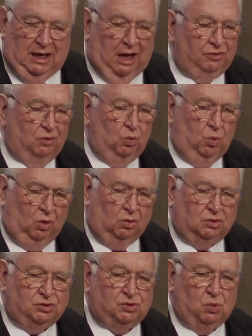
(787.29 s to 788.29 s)
Now, the
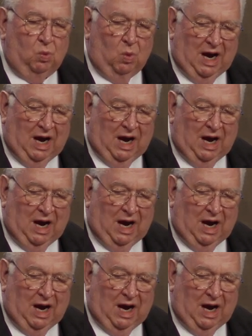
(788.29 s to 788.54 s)
world's